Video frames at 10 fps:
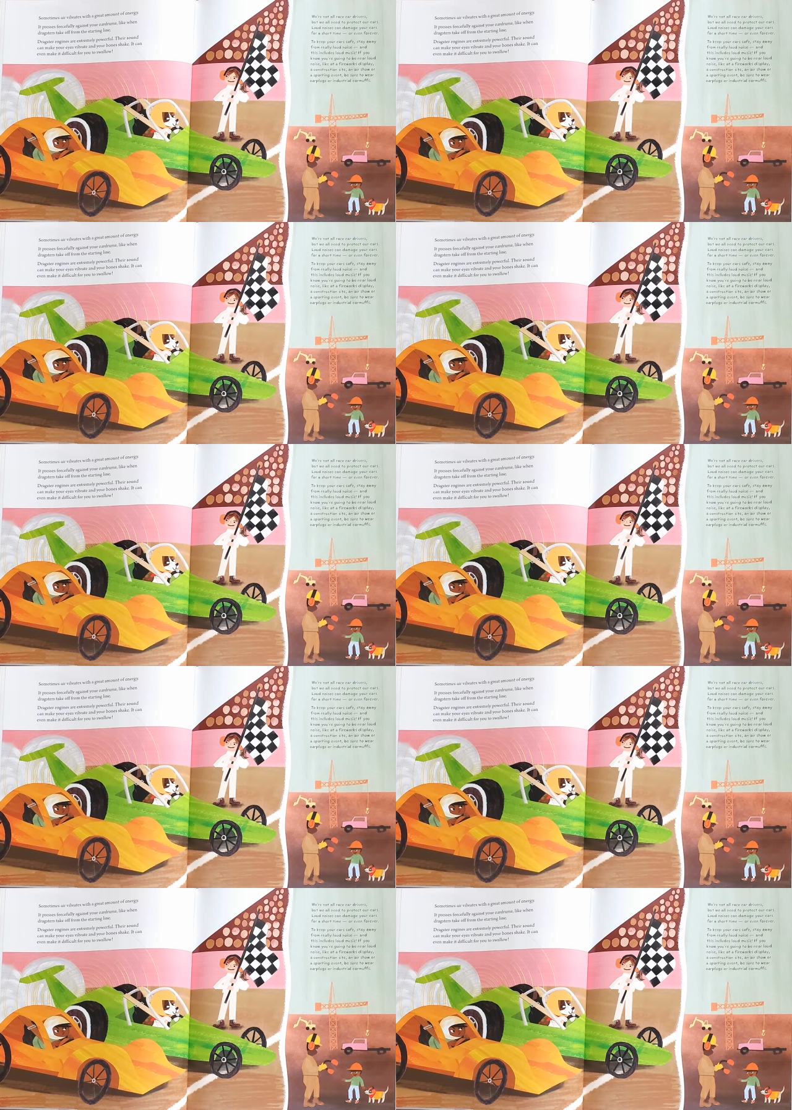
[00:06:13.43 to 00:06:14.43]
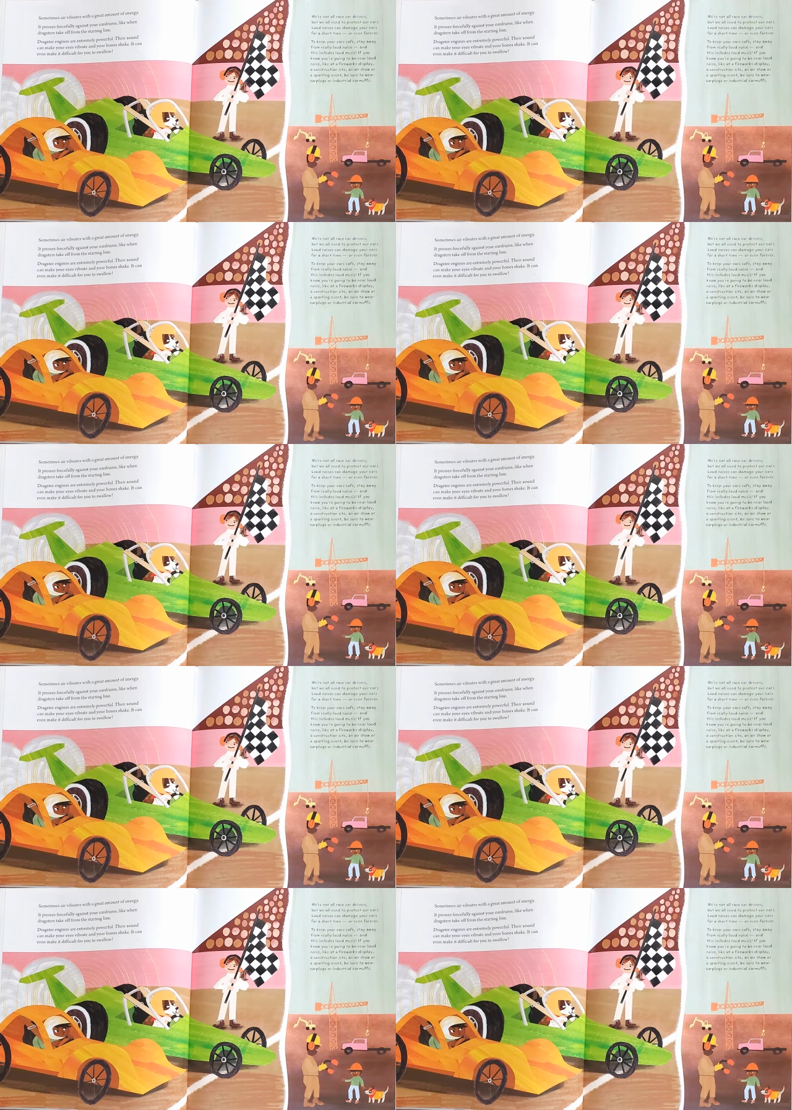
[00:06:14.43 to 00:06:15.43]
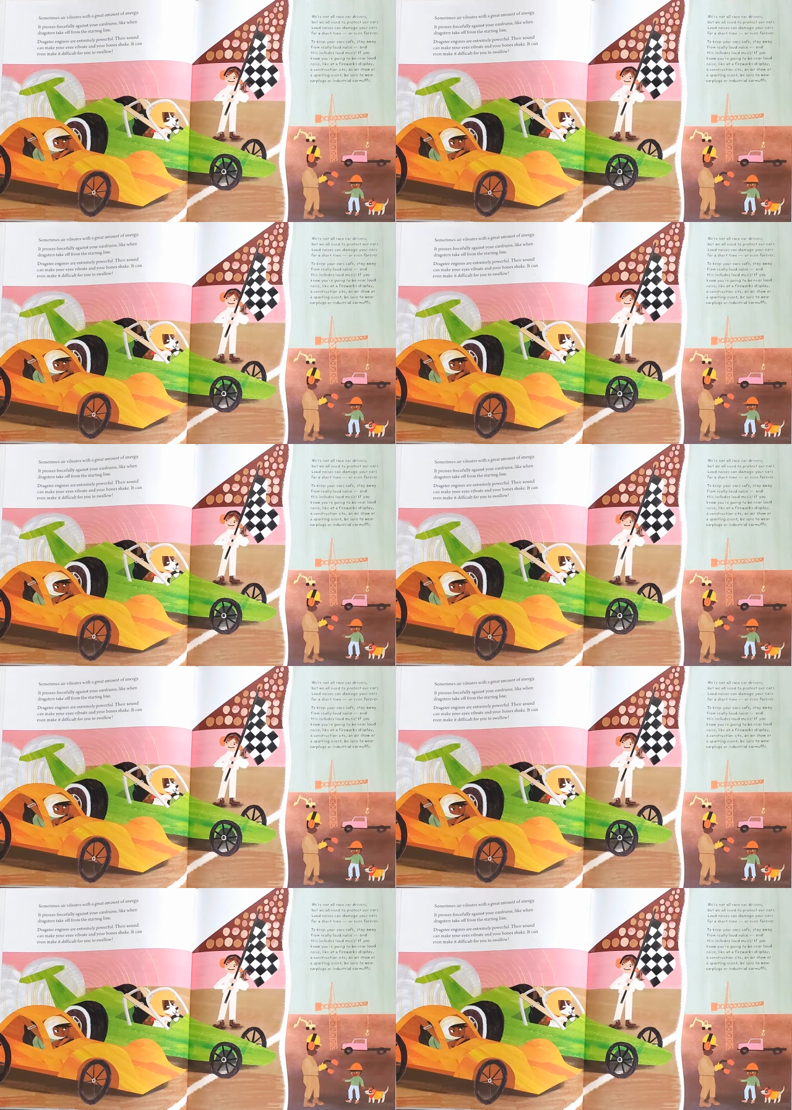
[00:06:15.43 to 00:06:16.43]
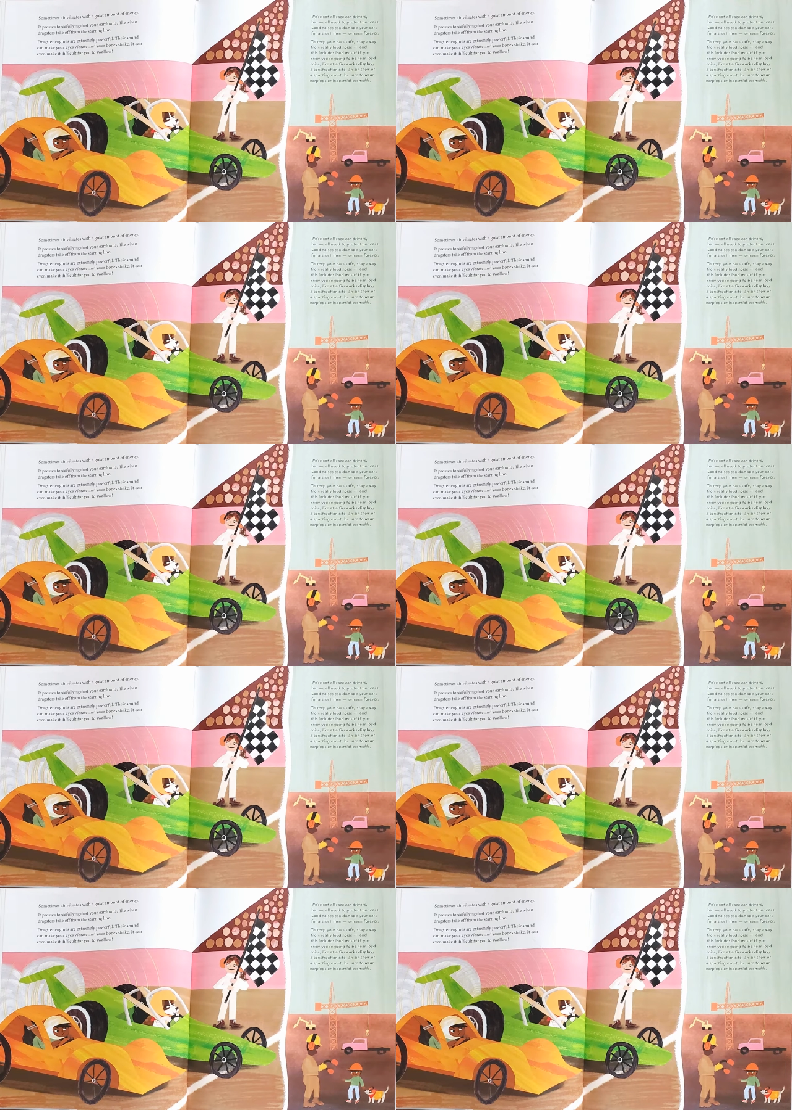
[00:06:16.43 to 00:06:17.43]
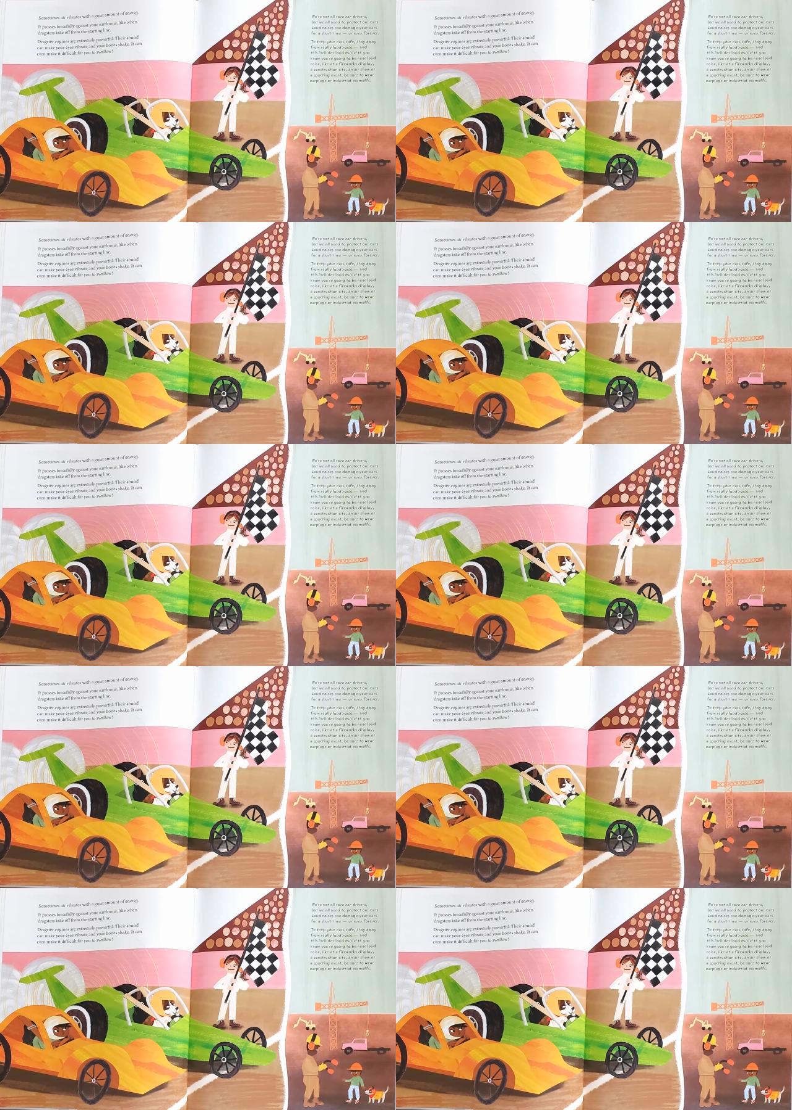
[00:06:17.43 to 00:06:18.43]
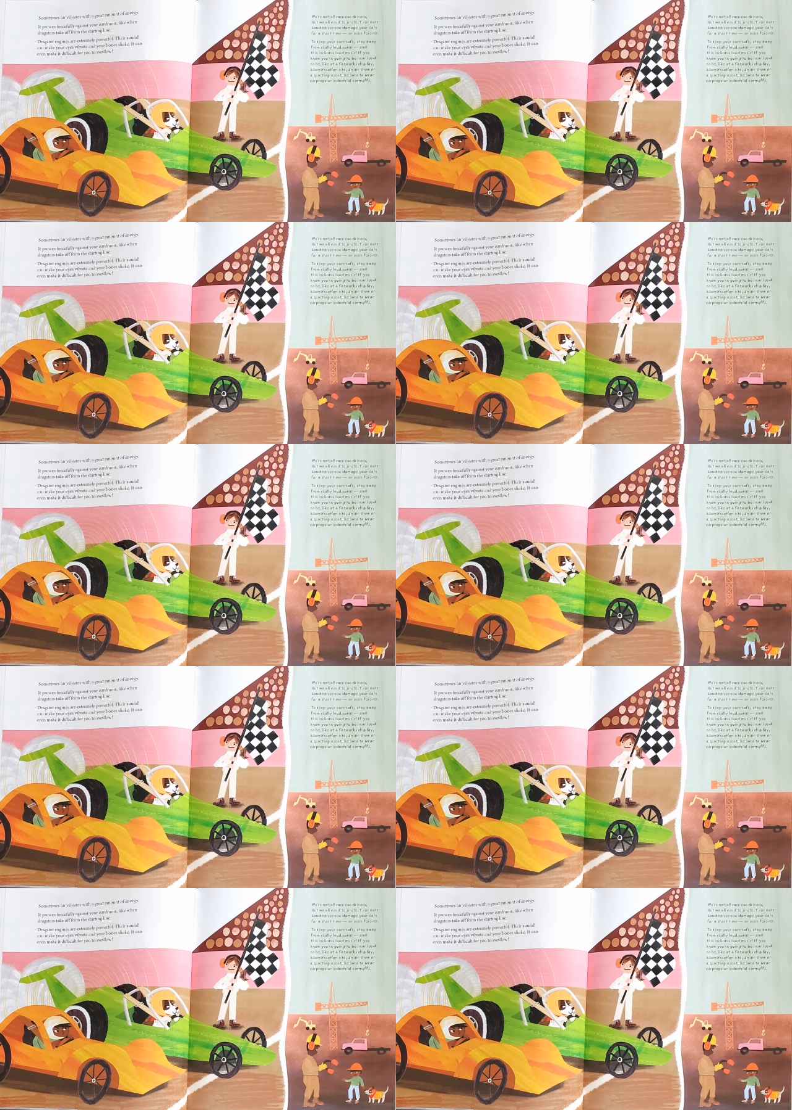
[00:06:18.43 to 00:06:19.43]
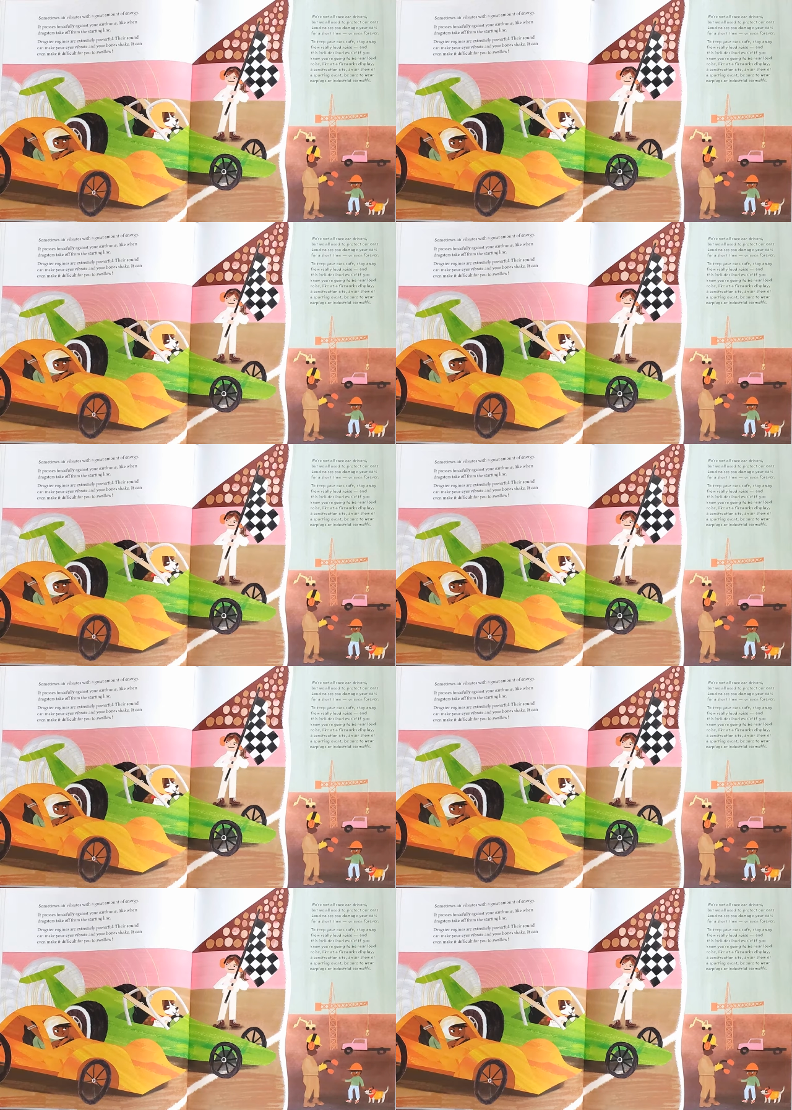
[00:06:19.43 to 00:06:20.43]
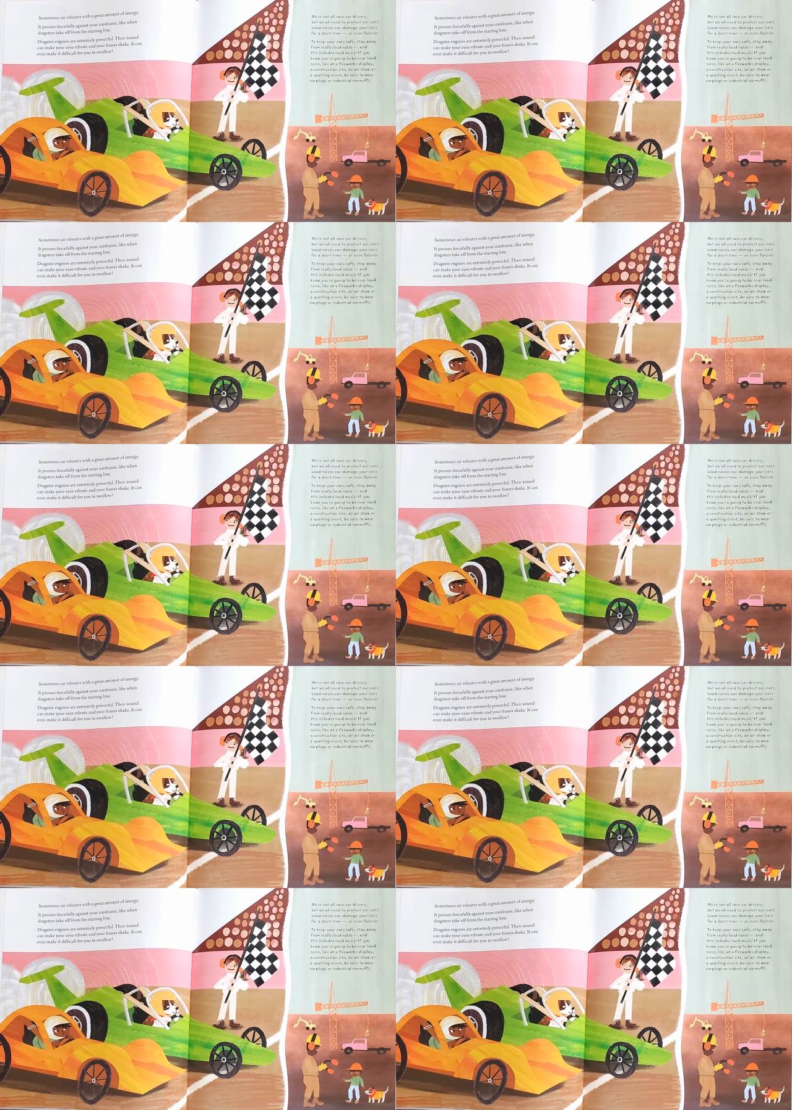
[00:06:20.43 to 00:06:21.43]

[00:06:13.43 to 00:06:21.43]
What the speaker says: (no speaker visible)